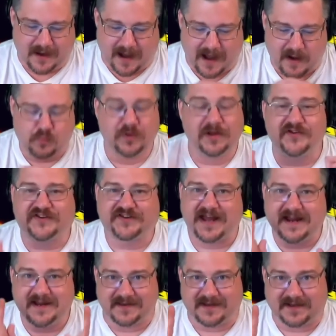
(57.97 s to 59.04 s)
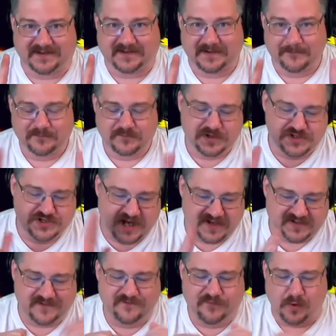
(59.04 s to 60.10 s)
I will say this
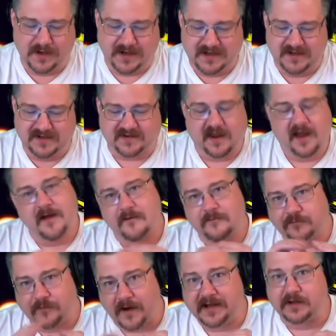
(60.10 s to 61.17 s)
Jason Voorhees, Freddy